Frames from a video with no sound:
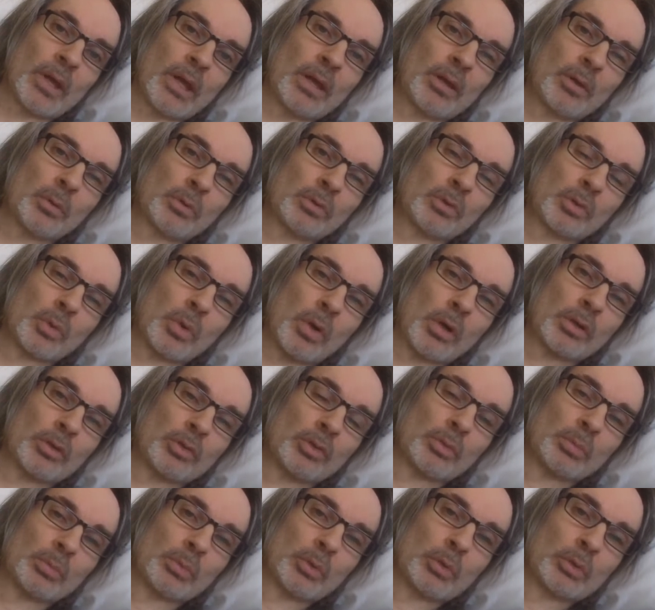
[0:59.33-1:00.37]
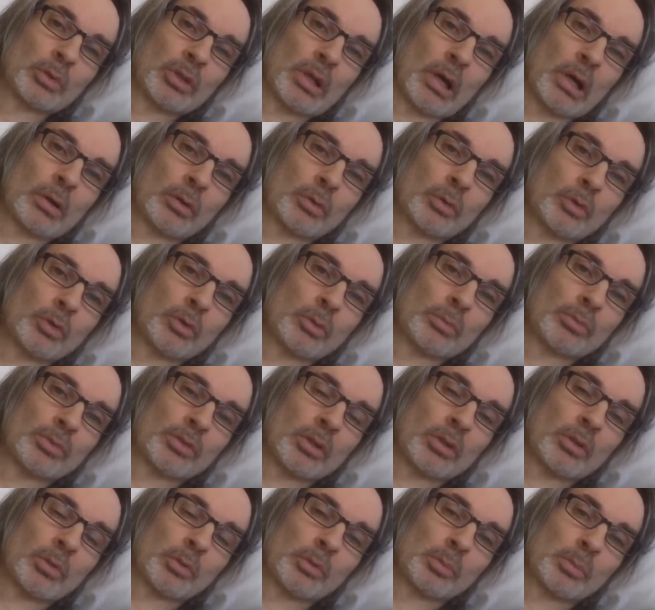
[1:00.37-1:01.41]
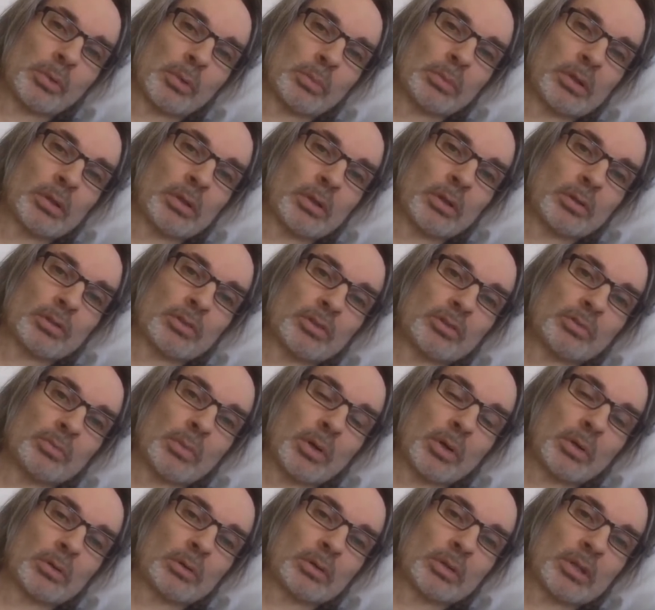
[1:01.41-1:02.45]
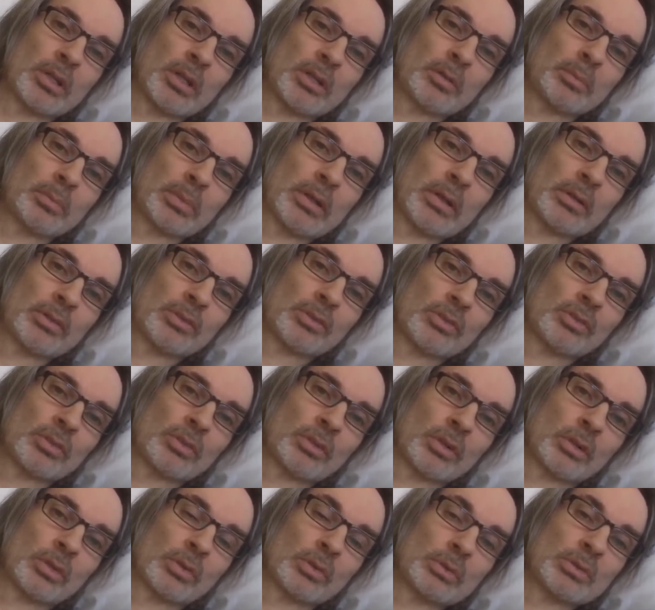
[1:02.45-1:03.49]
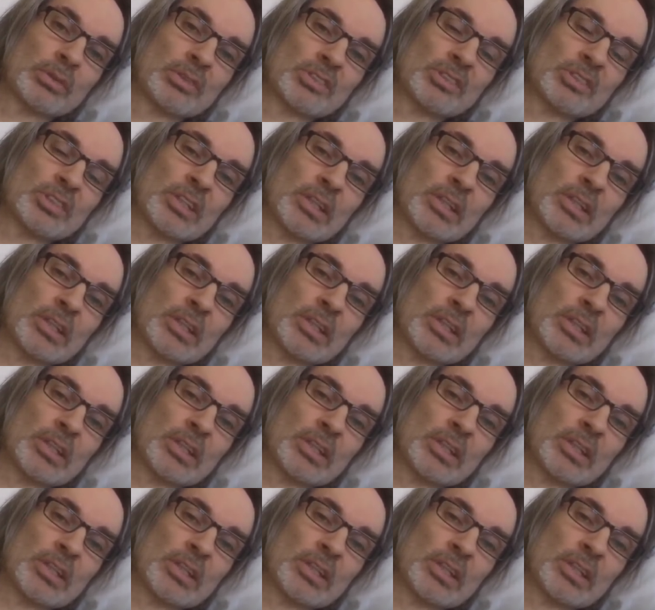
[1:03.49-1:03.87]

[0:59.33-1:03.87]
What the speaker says: And it was quite a small dark room, so there was probably lots of mold in other places that I couldn't